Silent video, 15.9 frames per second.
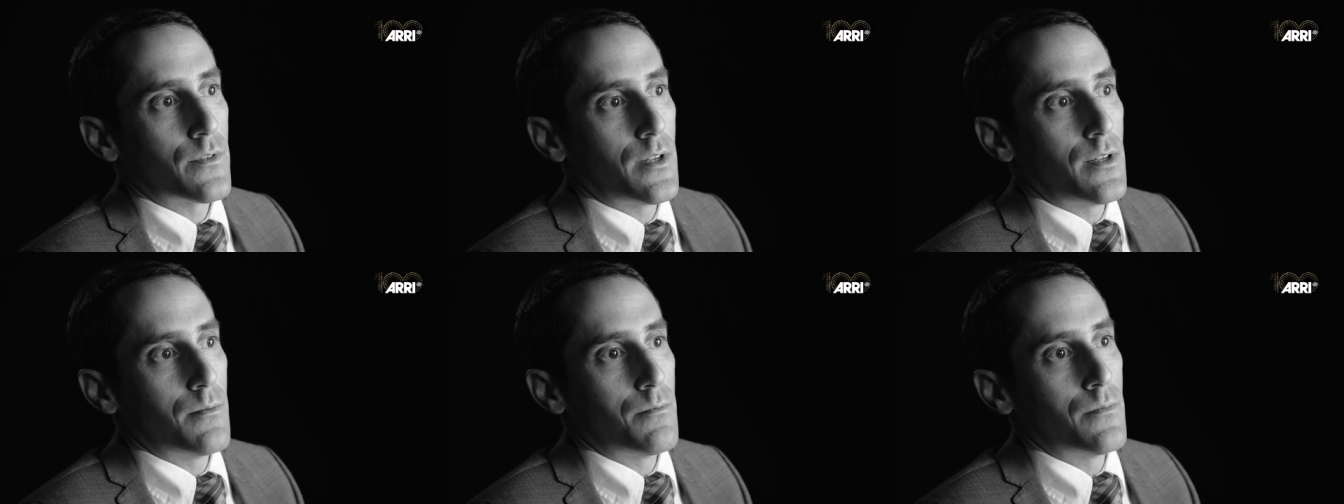
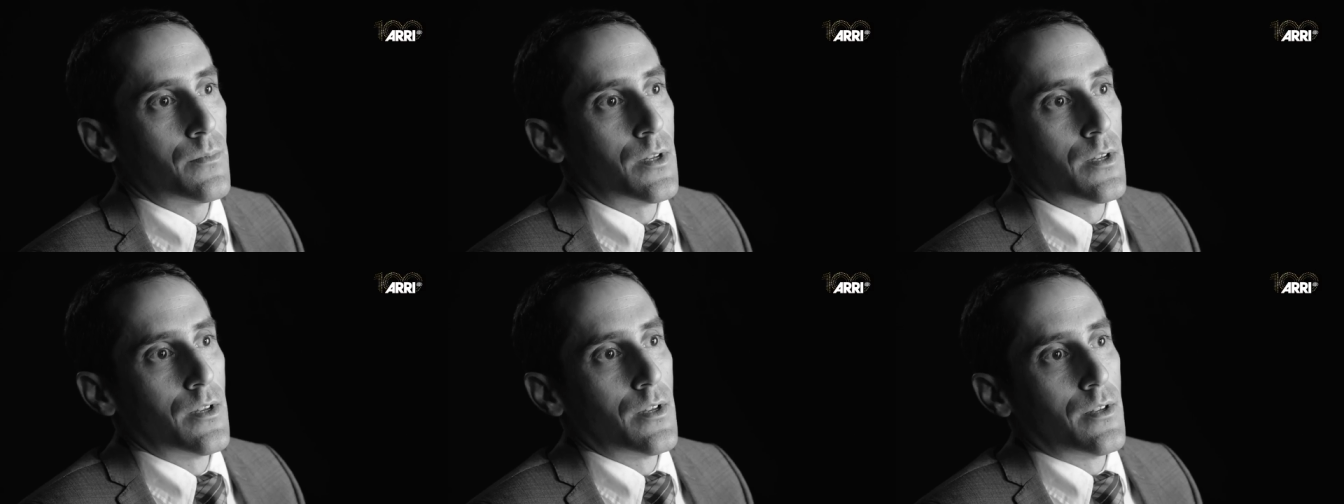
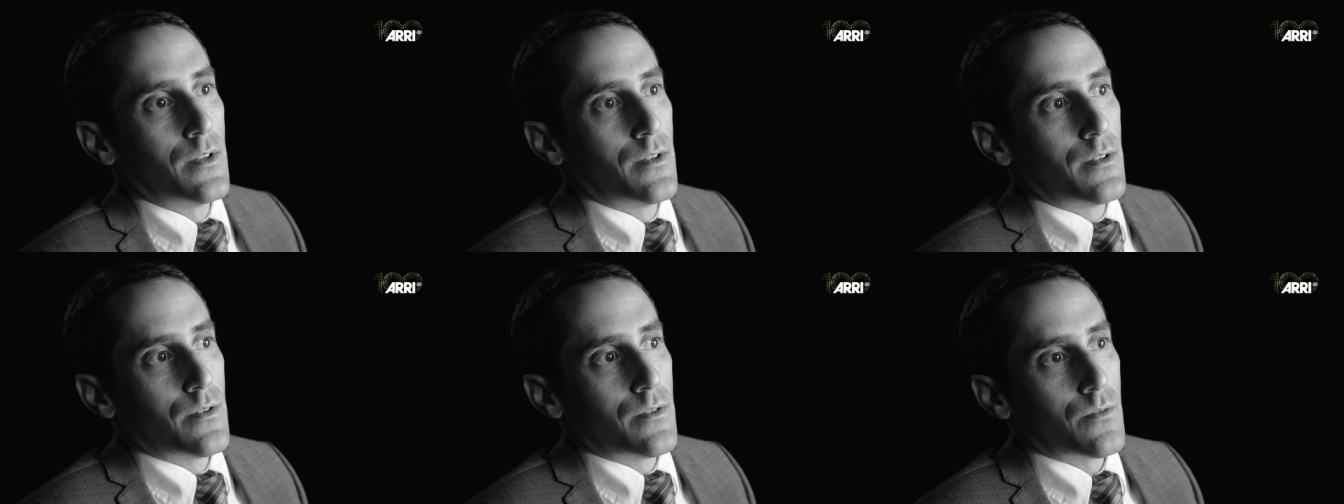from
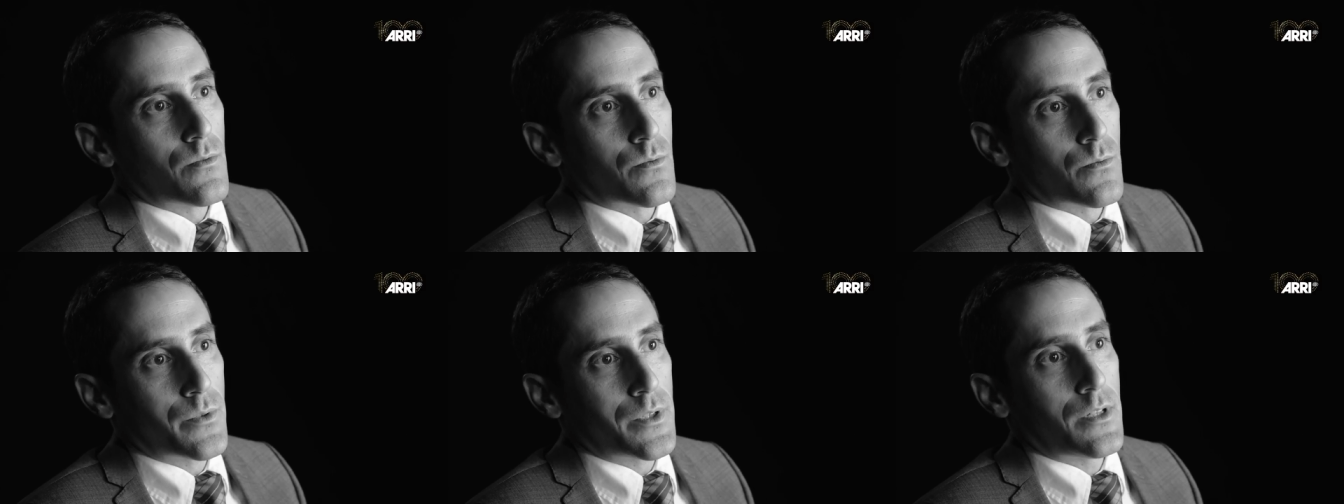
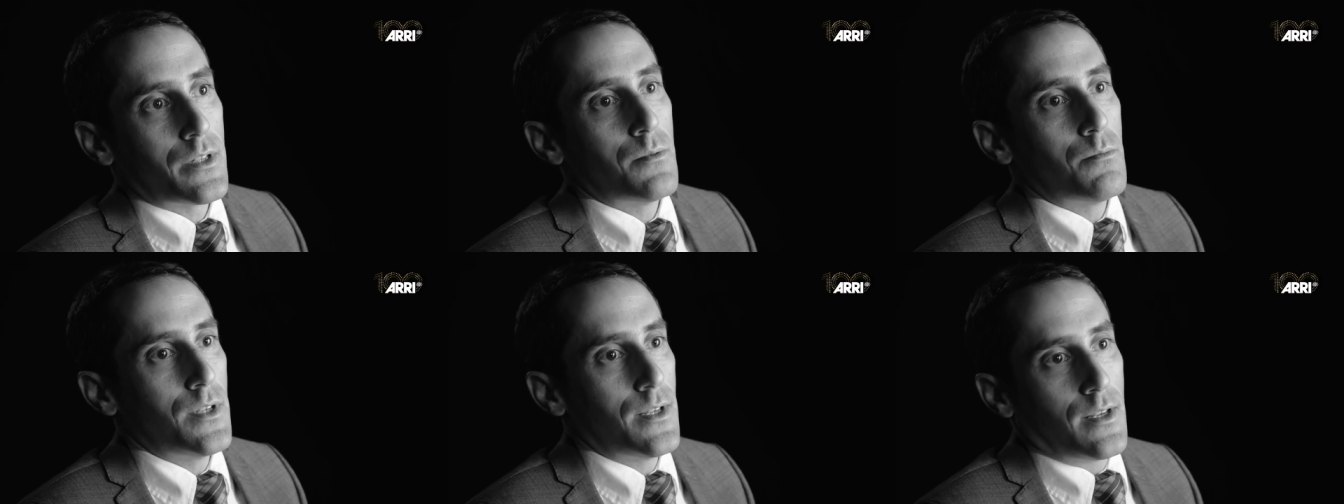
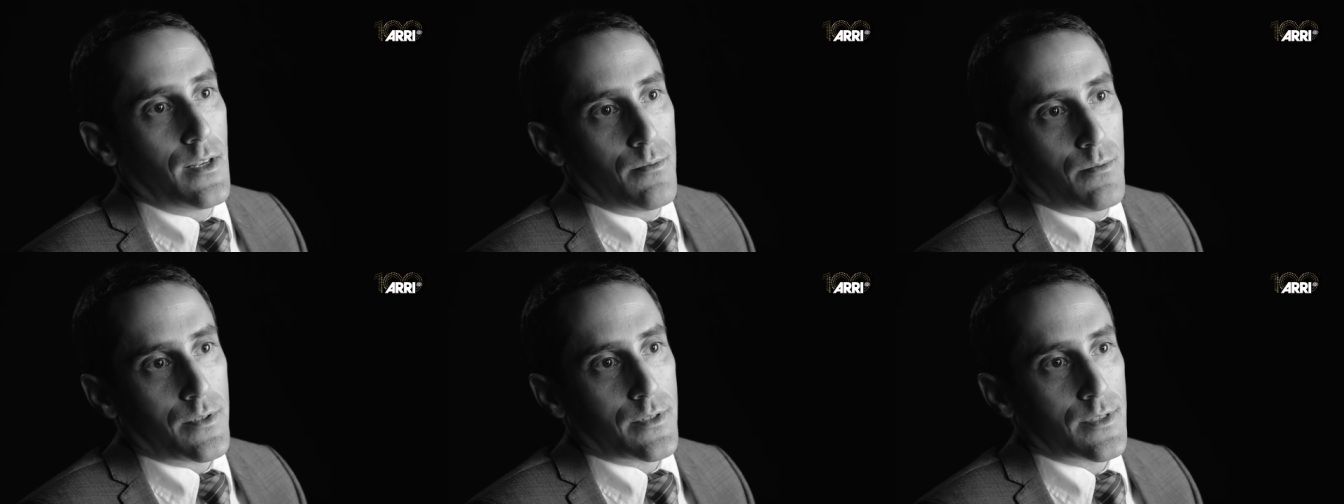really
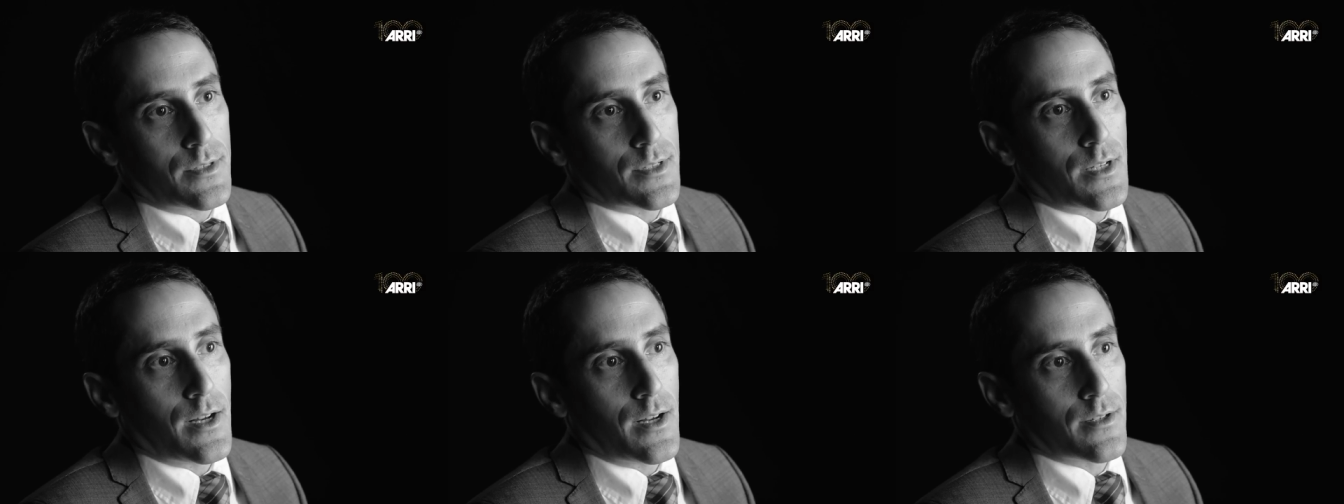being able
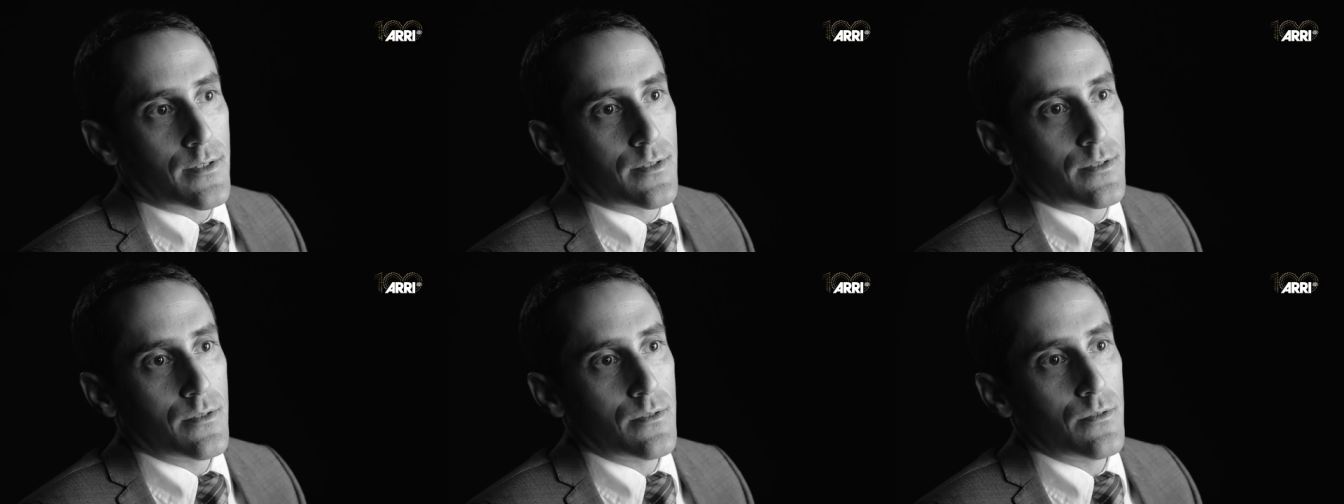to
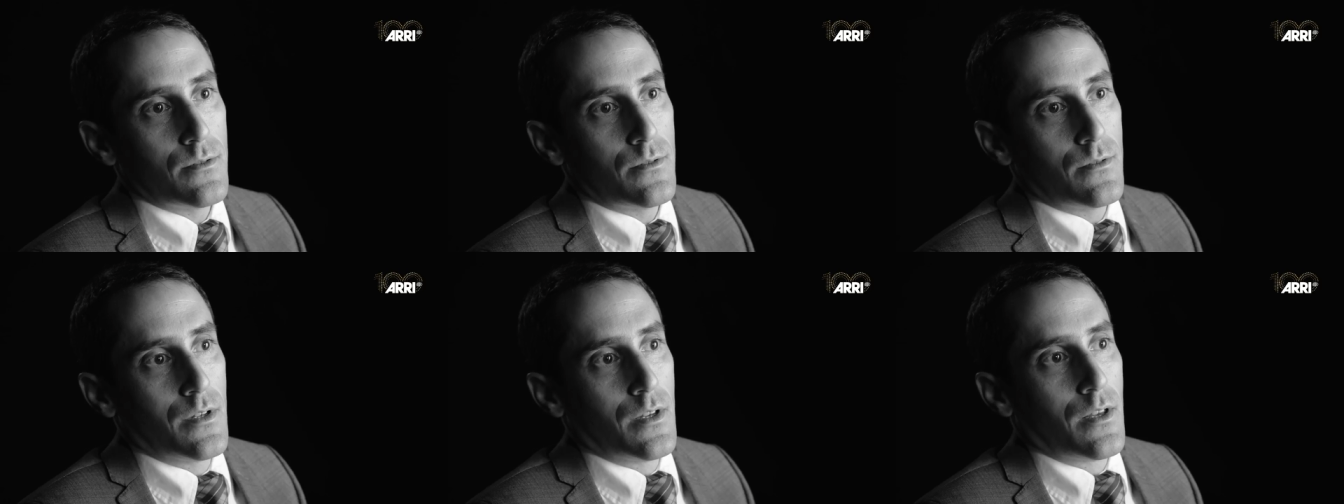talk
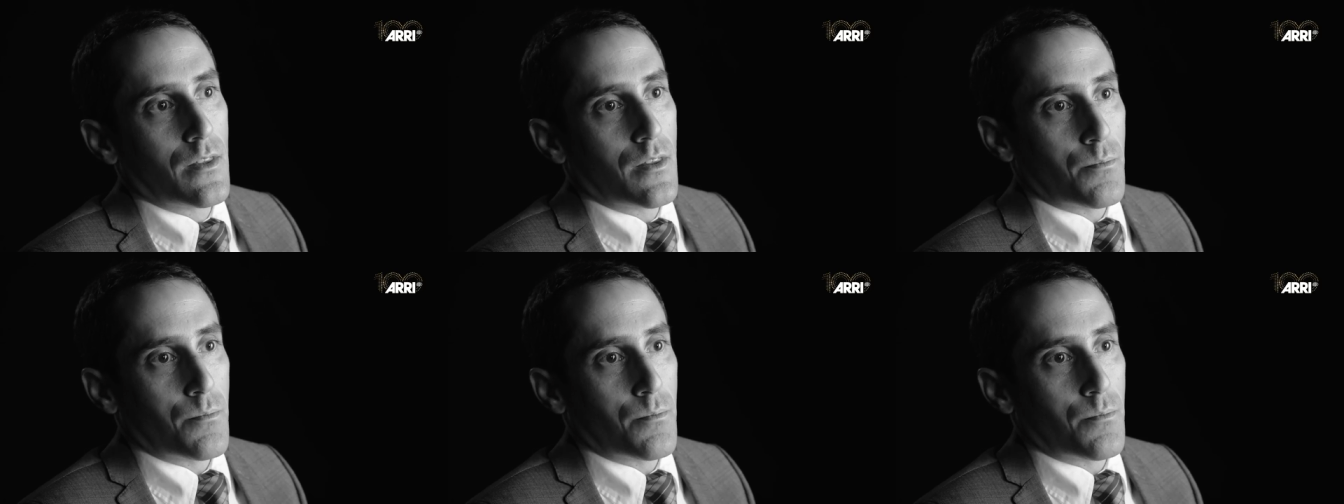to